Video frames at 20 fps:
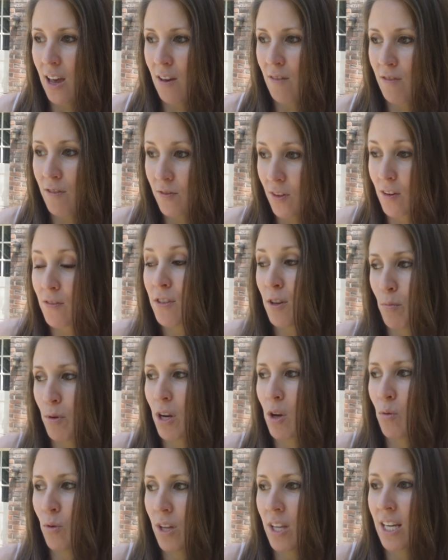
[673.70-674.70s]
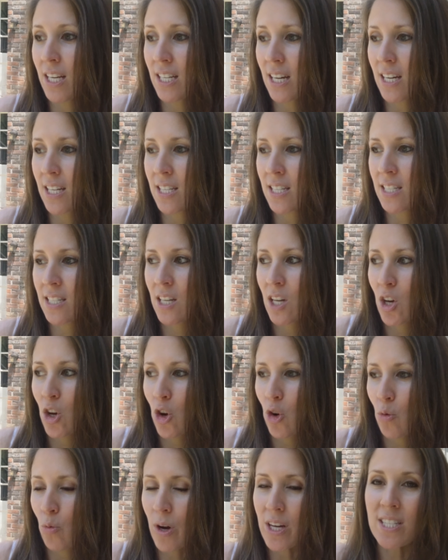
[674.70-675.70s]
if somebody really does
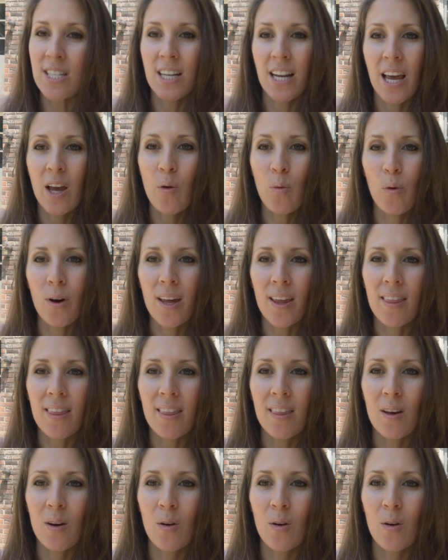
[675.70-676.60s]
resonate with